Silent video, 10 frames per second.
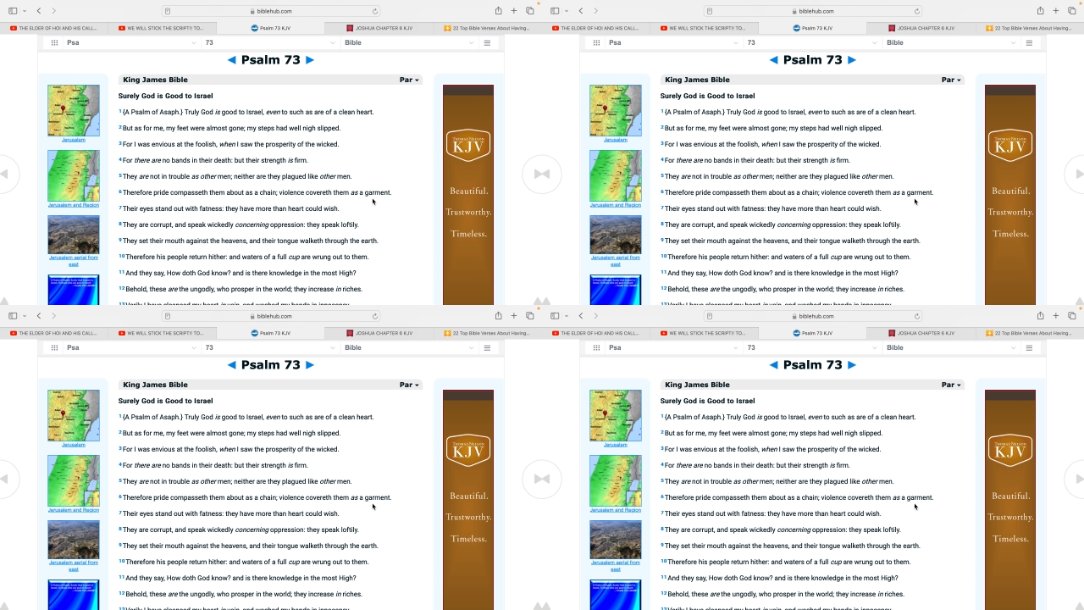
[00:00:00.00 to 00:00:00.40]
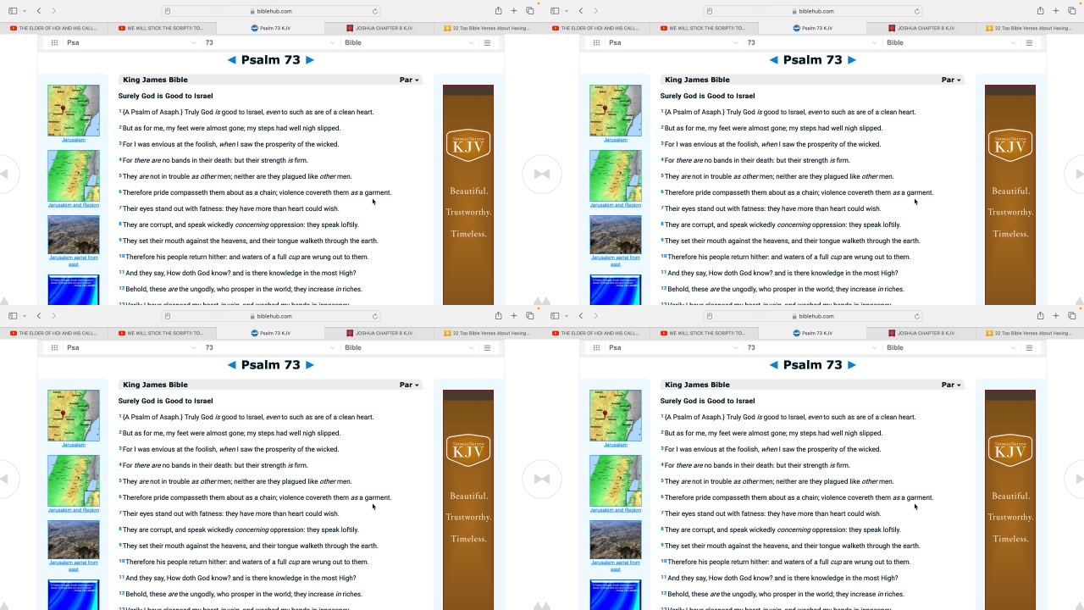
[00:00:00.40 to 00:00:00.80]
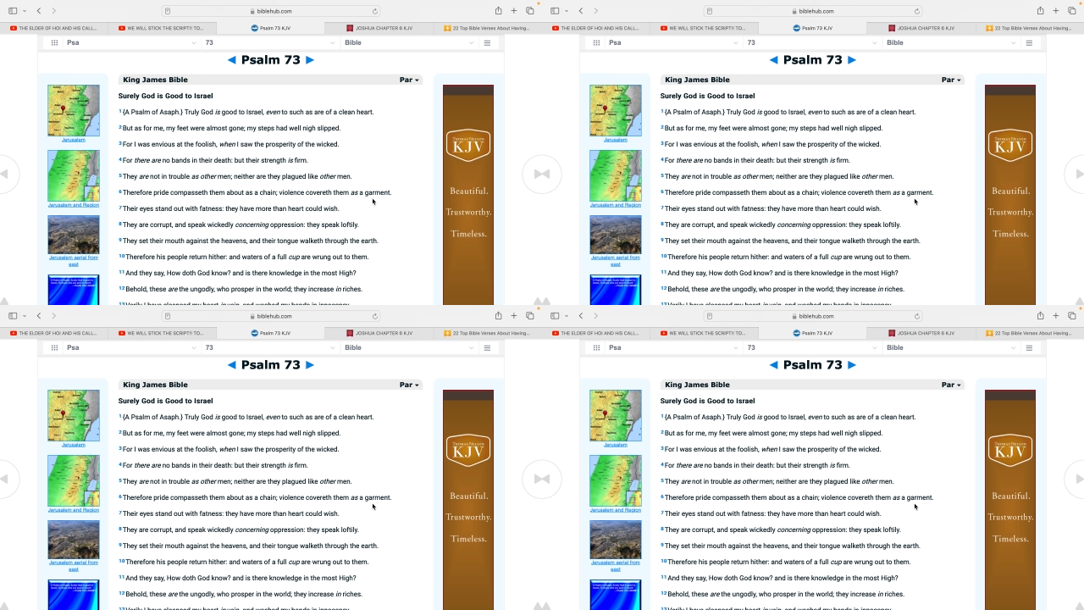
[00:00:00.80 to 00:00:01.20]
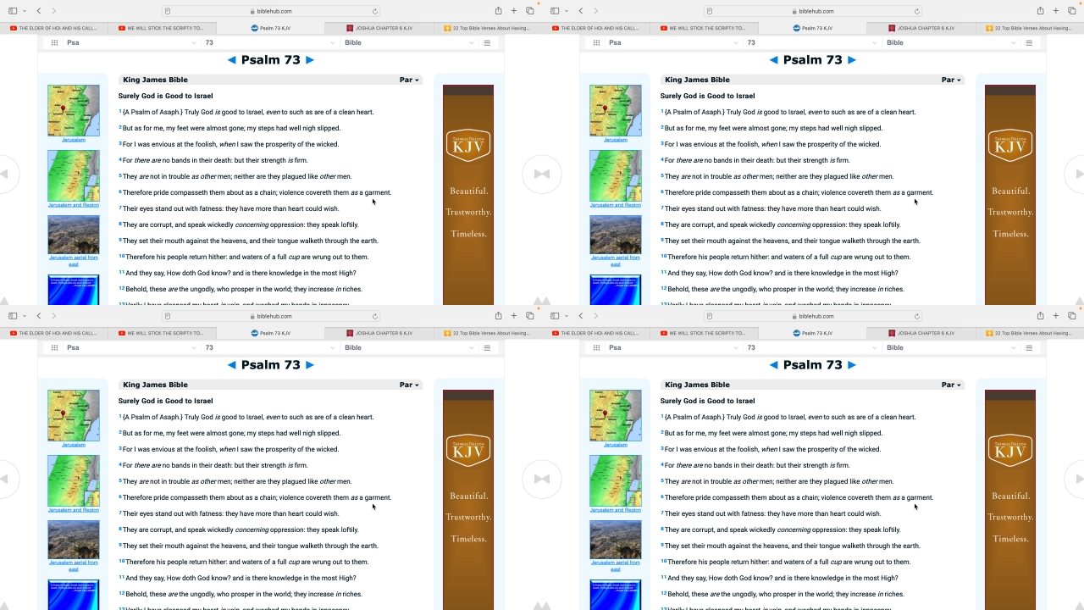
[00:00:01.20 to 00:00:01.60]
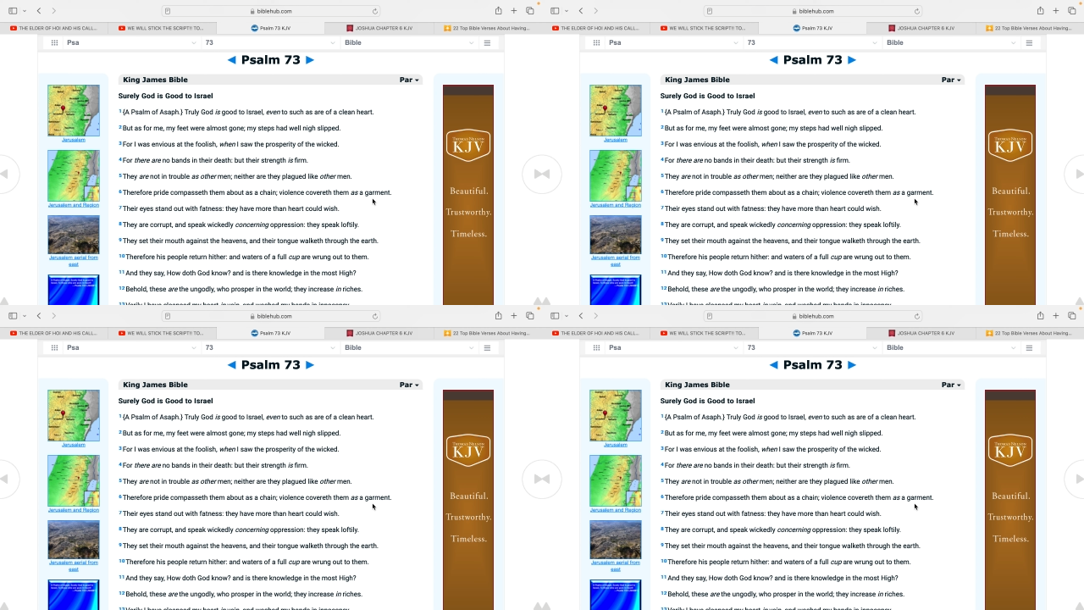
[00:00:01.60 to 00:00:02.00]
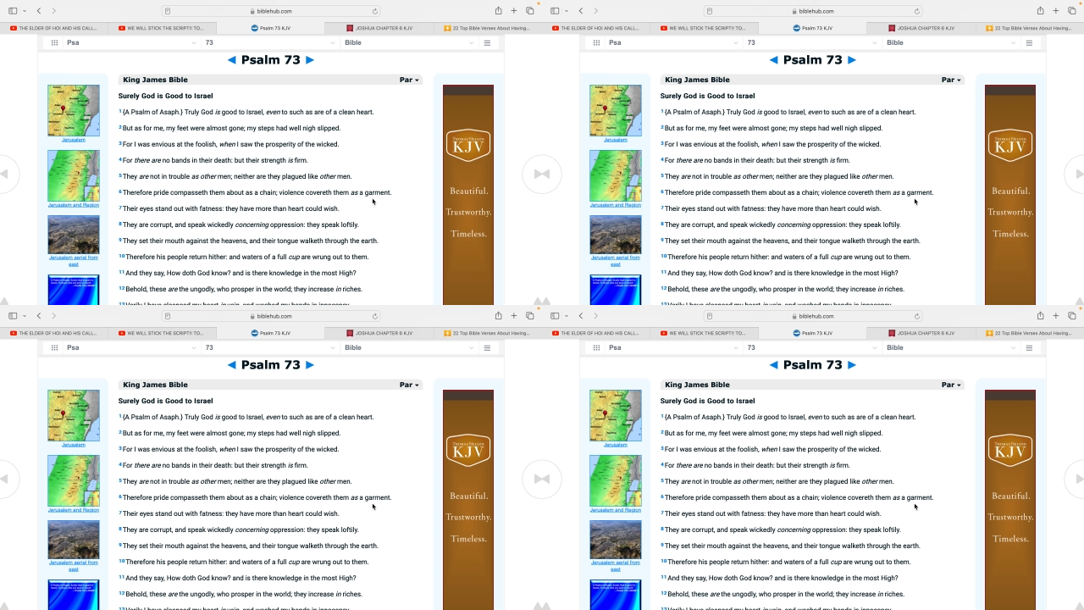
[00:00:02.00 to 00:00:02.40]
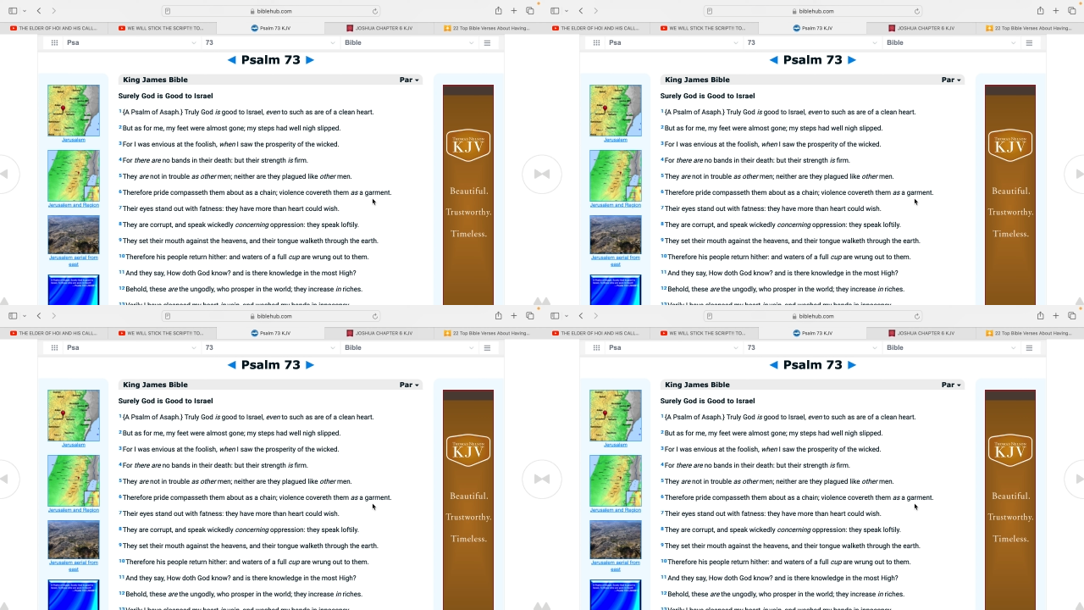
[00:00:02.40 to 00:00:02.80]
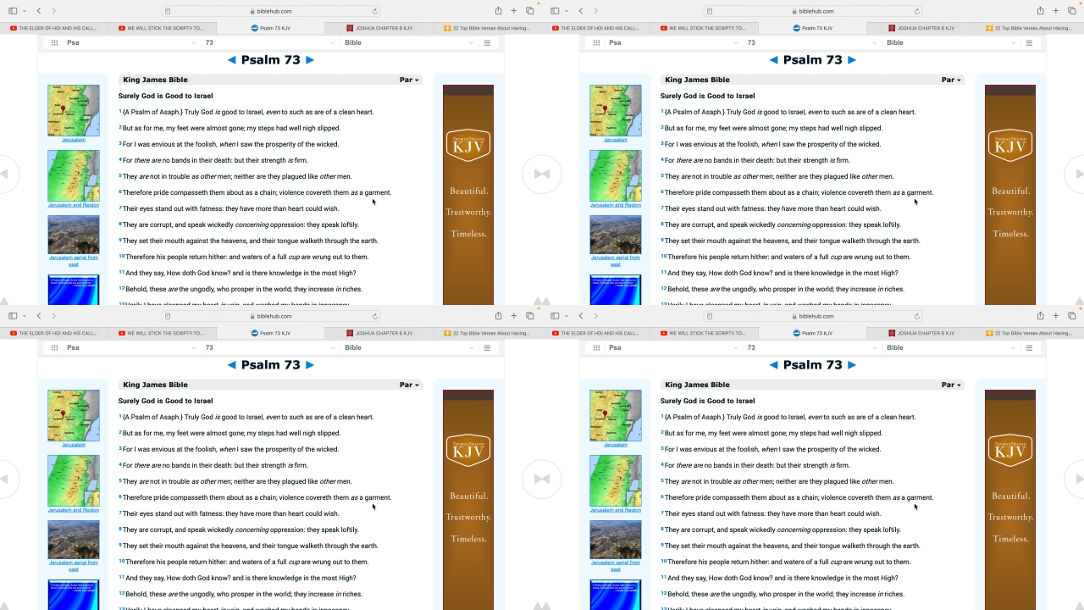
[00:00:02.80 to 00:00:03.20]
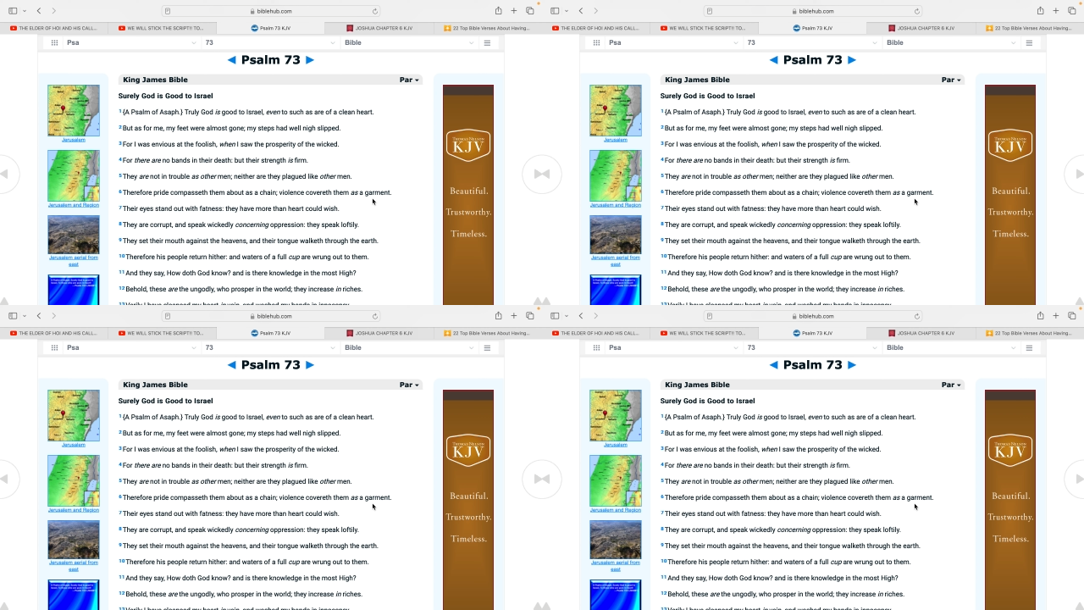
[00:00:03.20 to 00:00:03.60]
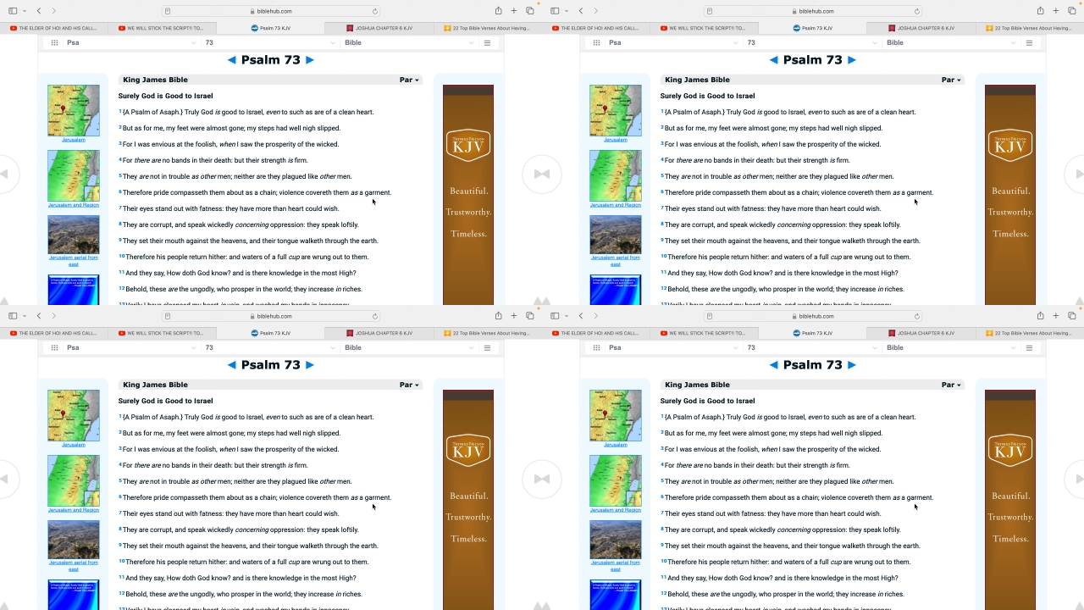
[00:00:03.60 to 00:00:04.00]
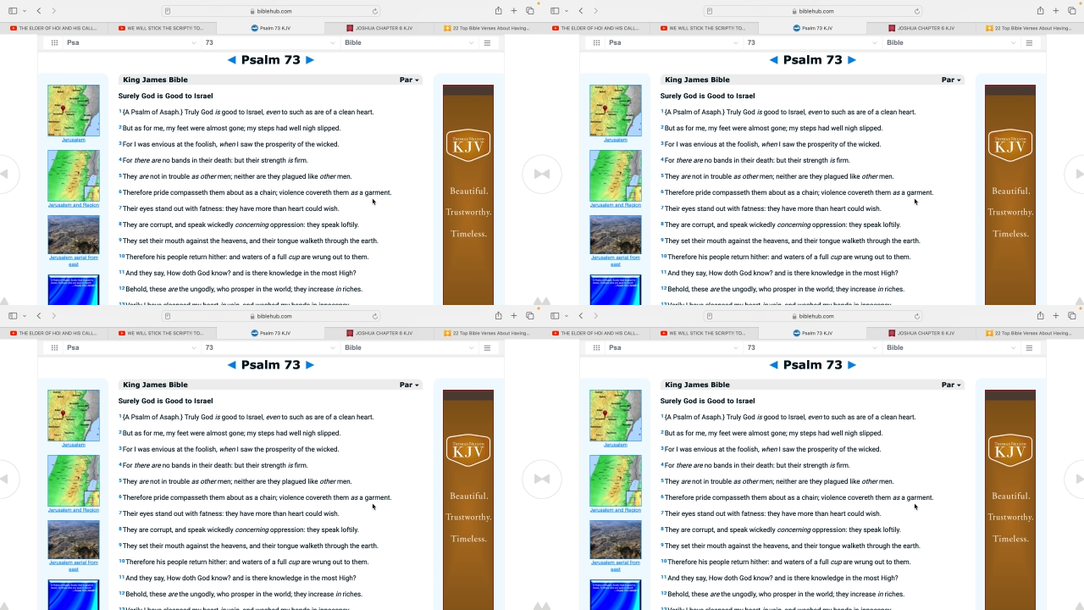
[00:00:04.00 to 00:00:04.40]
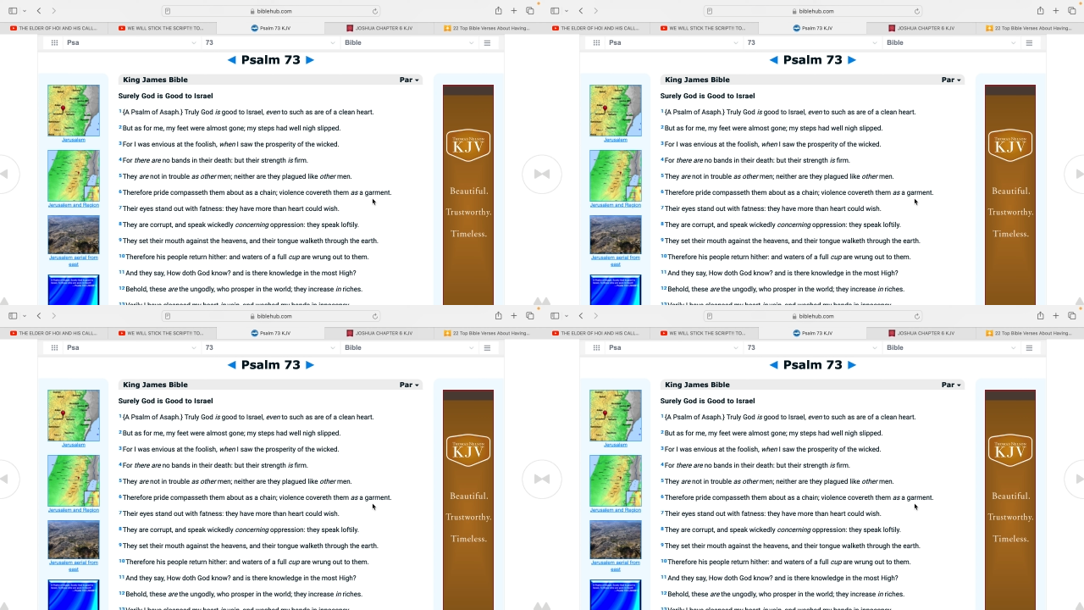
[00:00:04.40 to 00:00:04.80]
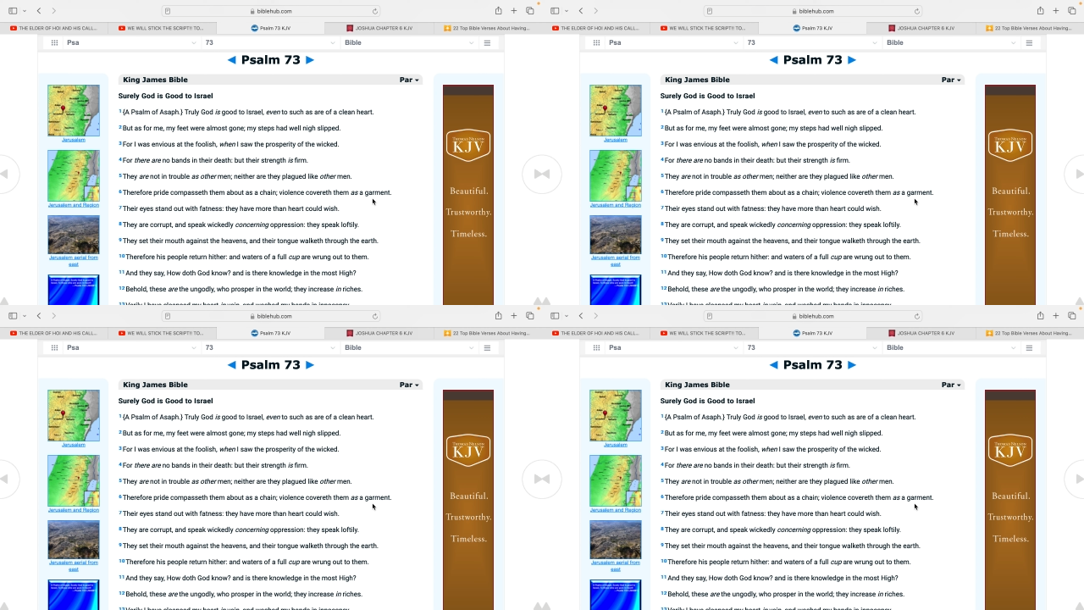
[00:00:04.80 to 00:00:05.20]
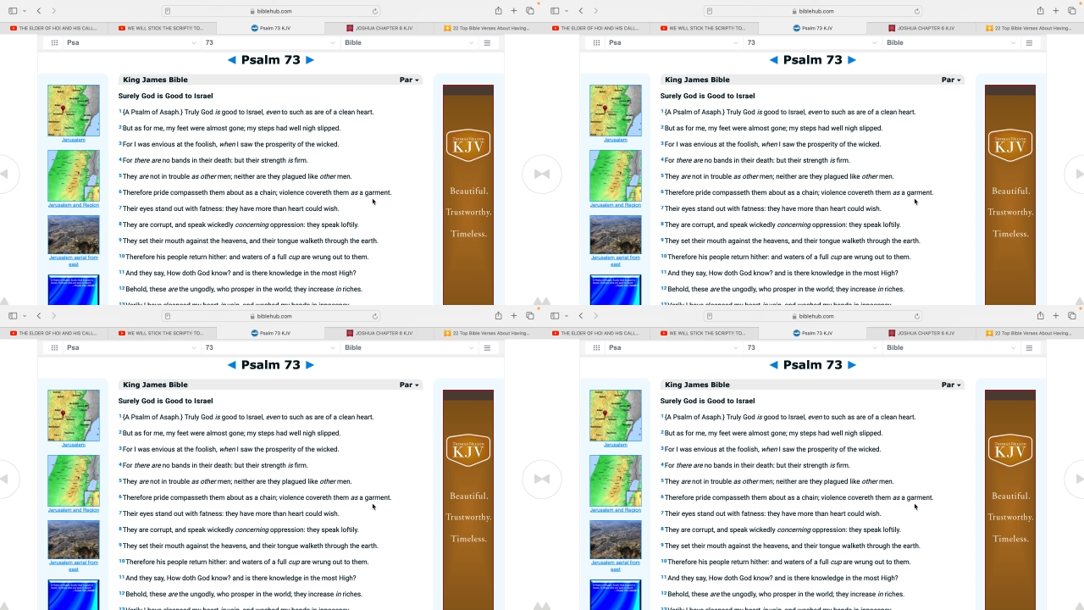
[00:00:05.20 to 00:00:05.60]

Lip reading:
No face is visible, so there are no lips to read.